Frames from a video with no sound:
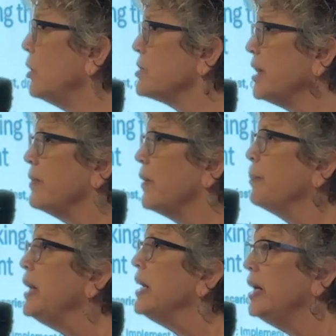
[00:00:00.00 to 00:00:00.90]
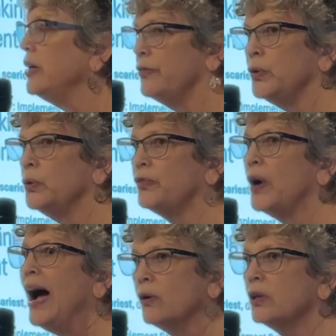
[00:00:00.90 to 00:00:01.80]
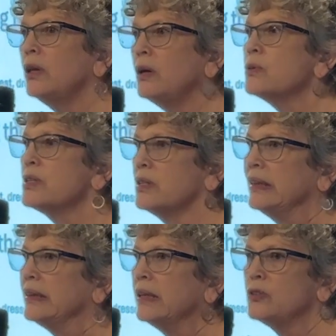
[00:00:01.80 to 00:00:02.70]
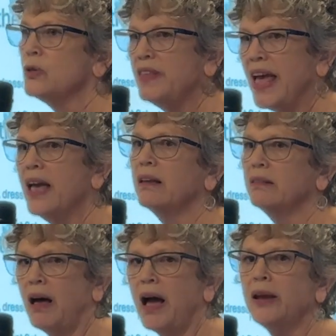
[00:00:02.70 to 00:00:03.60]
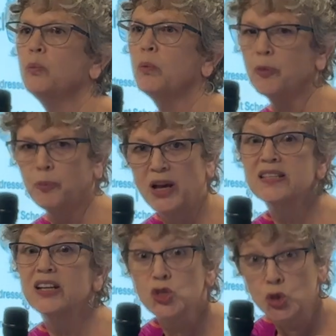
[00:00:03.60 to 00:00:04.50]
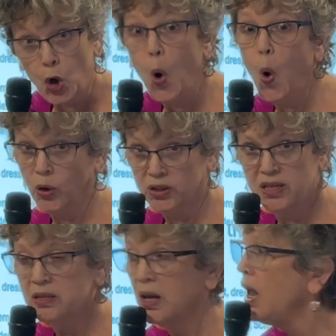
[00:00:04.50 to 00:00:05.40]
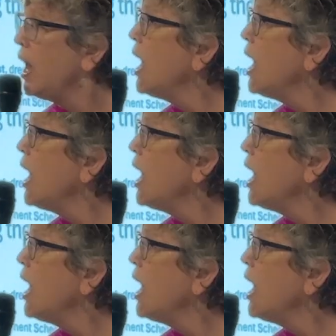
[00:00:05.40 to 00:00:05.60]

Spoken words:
closely they're being interviewed for how close do they align with the president's goals,